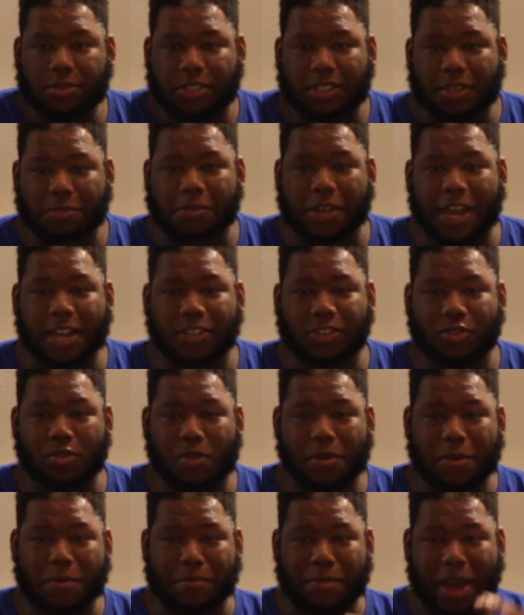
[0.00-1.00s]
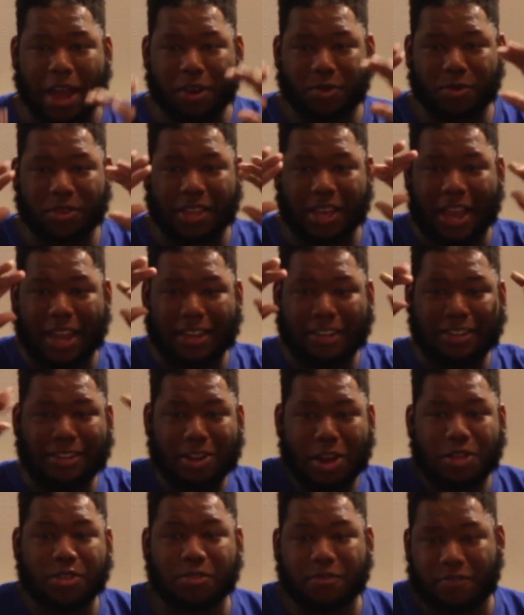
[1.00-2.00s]
What's up, guys? So I'm back with
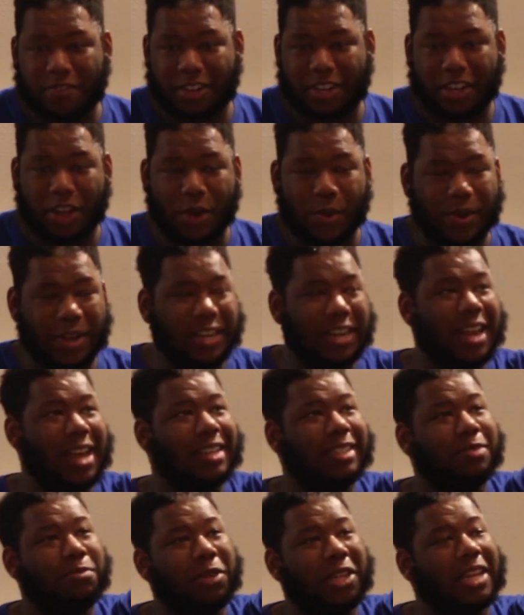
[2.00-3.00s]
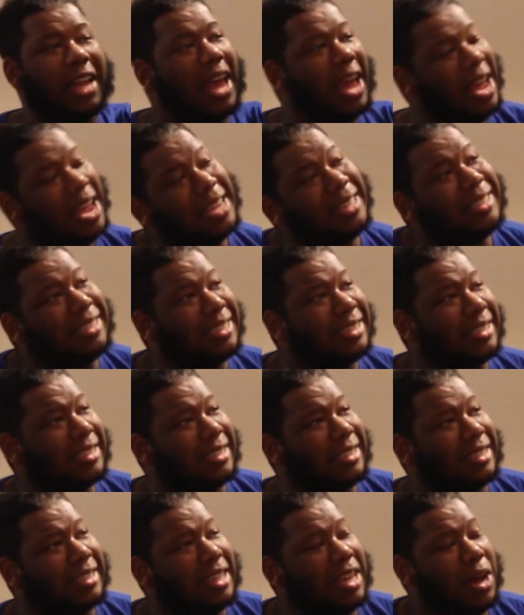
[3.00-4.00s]
another video. It has been
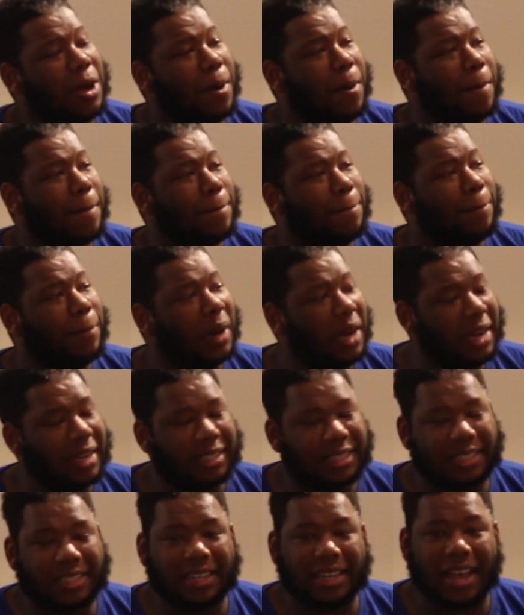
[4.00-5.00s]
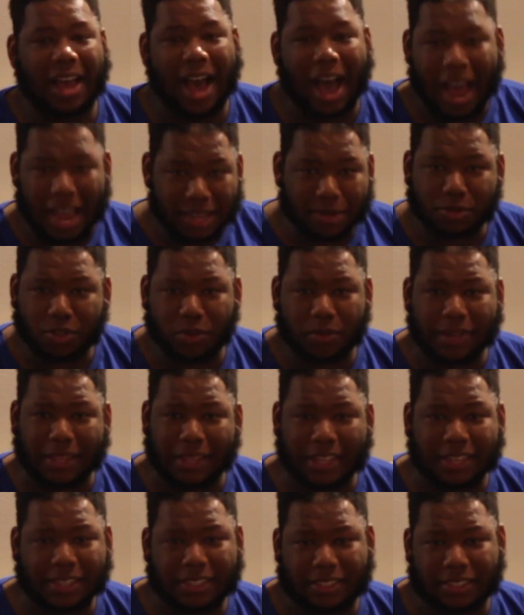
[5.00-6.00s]
ages, but I am
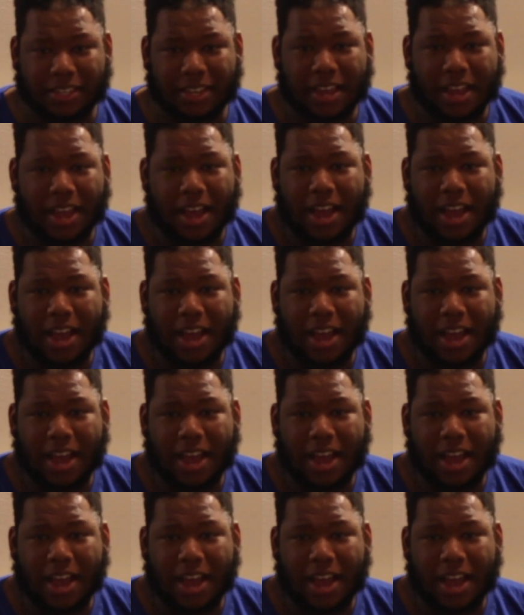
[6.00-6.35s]
doing this.